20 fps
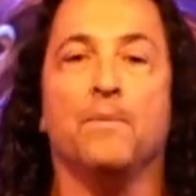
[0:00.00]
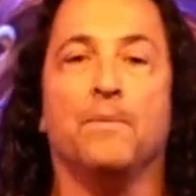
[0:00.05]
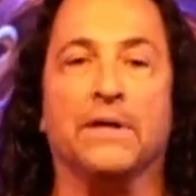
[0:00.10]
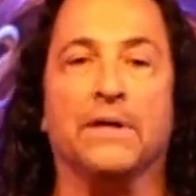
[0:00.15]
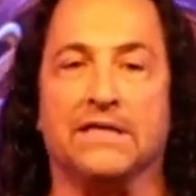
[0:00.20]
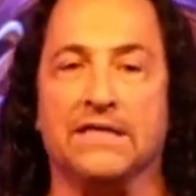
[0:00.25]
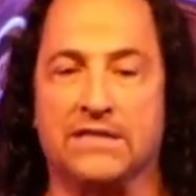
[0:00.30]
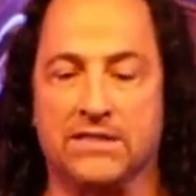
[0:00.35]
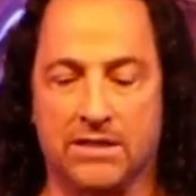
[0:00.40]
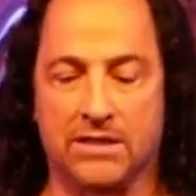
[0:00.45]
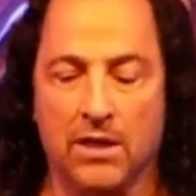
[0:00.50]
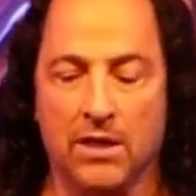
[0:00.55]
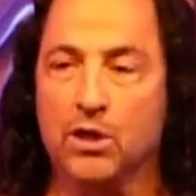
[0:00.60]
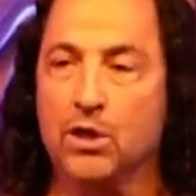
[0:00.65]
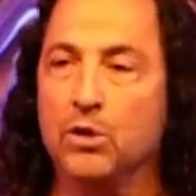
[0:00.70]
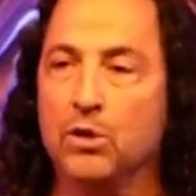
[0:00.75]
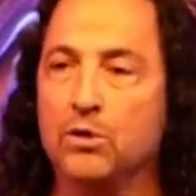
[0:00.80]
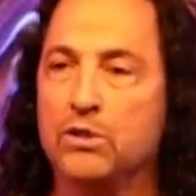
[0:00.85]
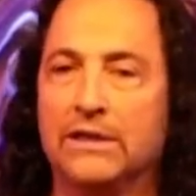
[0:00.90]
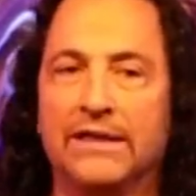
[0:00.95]
But this
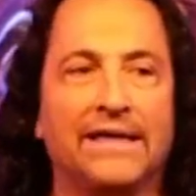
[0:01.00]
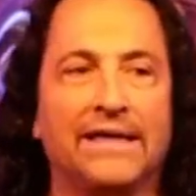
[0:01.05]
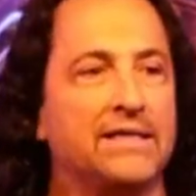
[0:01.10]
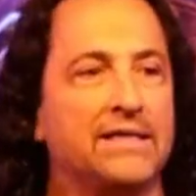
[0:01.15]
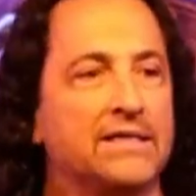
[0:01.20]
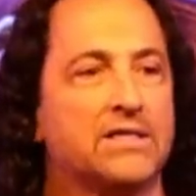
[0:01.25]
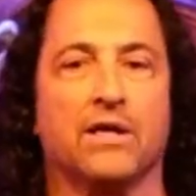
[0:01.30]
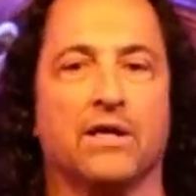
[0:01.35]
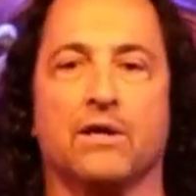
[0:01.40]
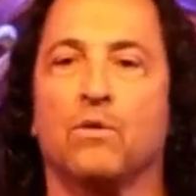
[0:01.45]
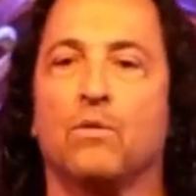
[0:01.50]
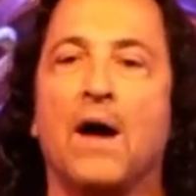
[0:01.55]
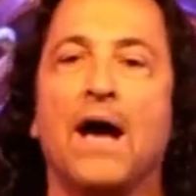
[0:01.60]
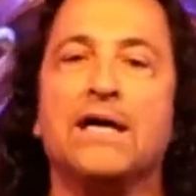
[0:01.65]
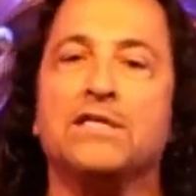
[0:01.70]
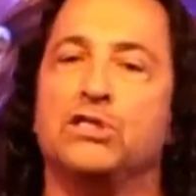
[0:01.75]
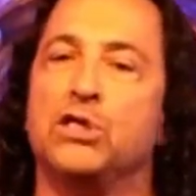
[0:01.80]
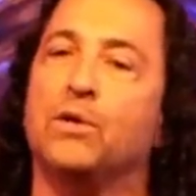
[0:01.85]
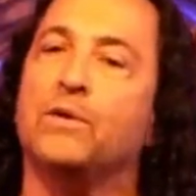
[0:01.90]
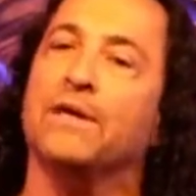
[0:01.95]
Kundalini is going to
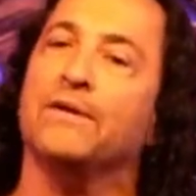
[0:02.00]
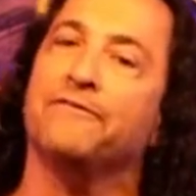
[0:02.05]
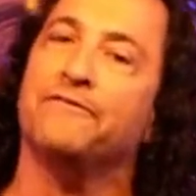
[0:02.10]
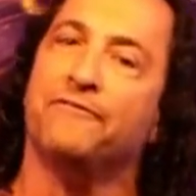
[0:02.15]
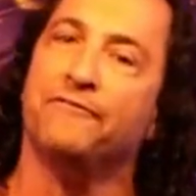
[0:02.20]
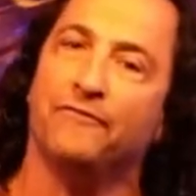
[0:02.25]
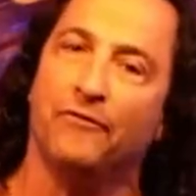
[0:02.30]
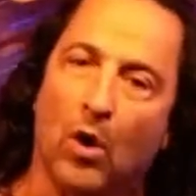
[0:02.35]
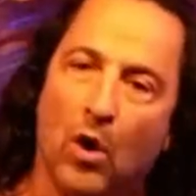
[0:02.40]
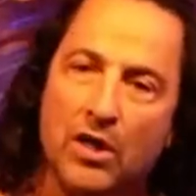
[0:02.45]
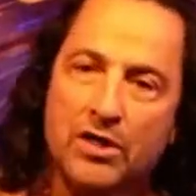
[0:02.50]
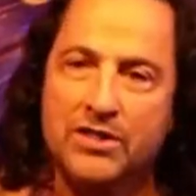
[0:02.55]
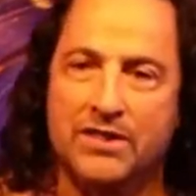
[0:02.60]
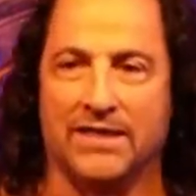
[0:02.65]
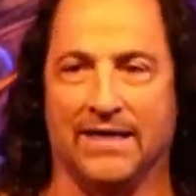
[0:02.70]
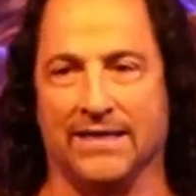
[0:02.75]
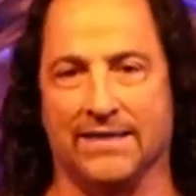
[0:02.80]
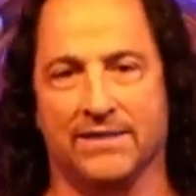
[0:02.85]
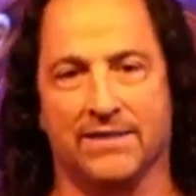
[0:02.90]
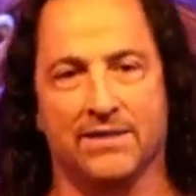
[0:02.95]
rise. You can force
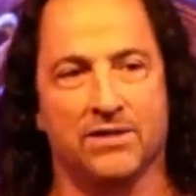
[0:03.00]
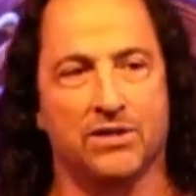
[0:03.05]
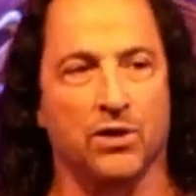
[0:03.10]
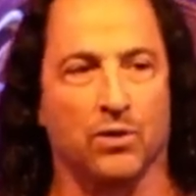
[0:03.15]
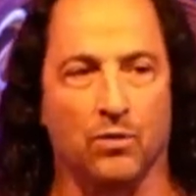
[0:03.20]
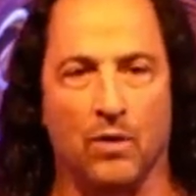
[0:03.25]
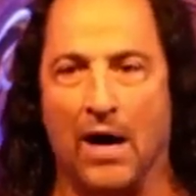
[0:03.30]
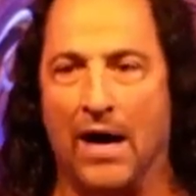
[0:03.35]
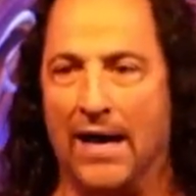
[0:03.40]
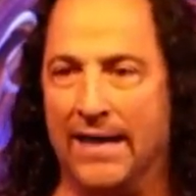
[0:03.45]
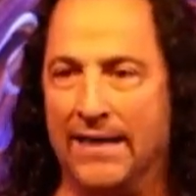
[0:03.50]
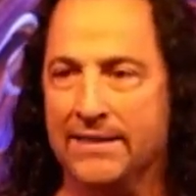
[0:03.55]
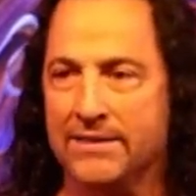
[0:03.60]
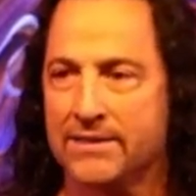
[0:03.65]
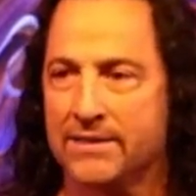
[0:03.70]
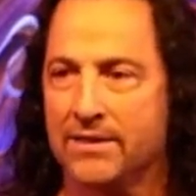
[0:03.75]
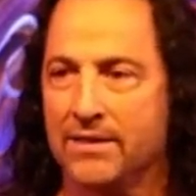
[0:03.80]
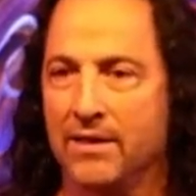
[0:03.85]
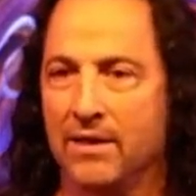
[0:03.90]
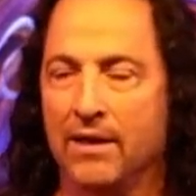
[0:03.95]
it to
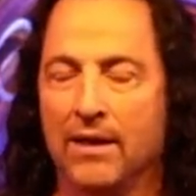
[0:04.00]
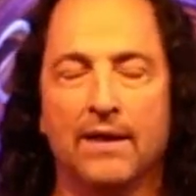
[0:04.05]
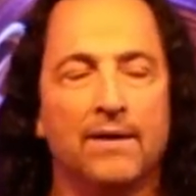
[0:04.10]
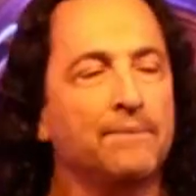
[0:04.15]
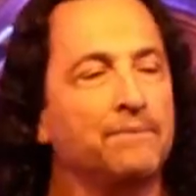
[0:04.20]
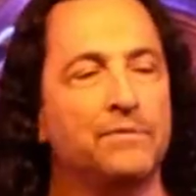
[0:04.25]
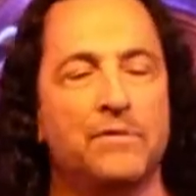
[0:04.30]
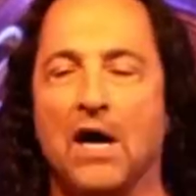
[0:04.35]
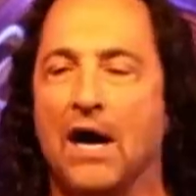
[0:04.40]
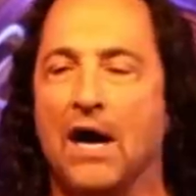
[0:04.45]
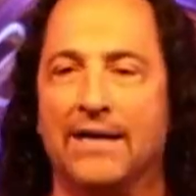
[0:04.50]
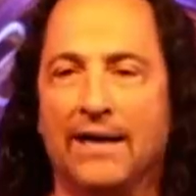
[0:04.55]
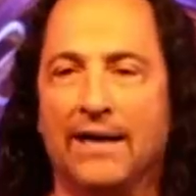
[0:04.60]
rise, not